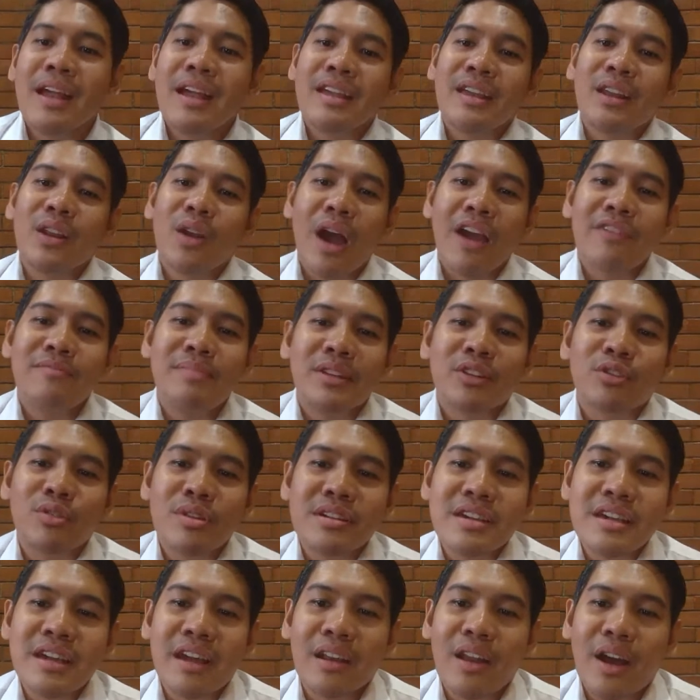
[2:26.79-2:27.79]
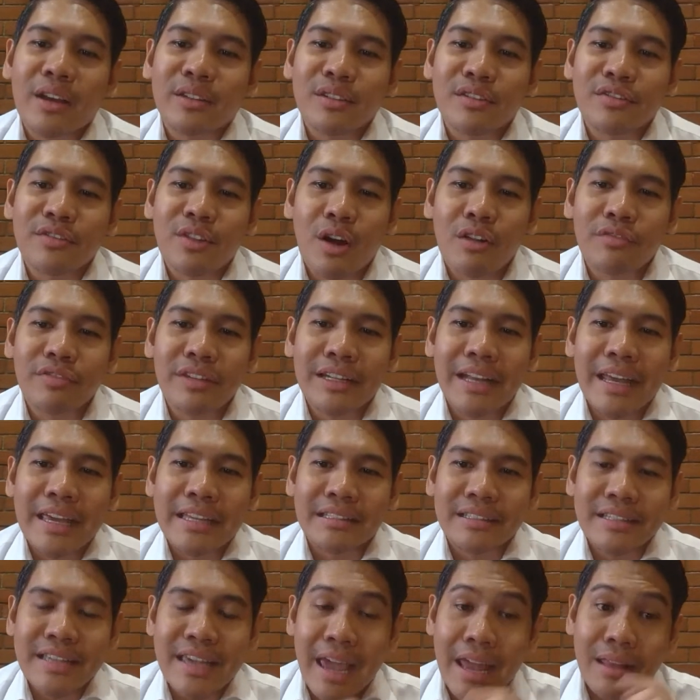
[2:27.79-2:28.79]
You know, I've been drinking a lot of coffee
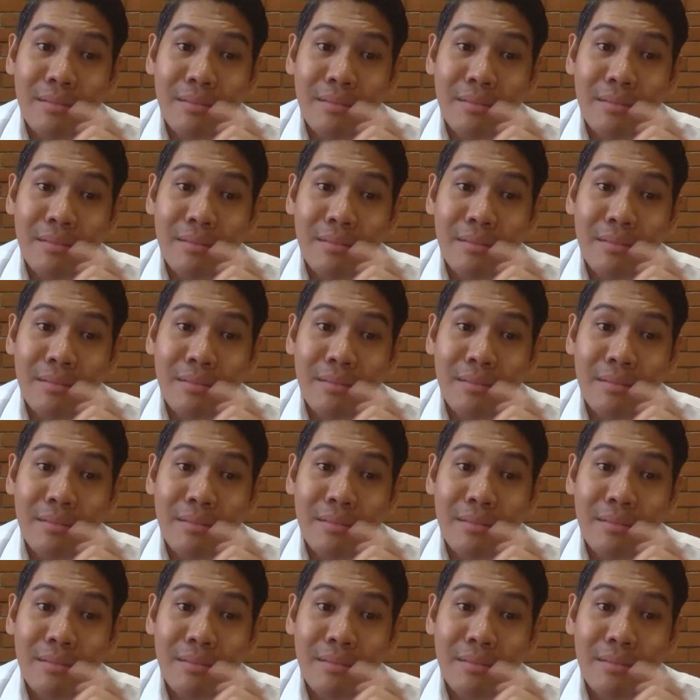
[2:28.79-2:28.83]
lately,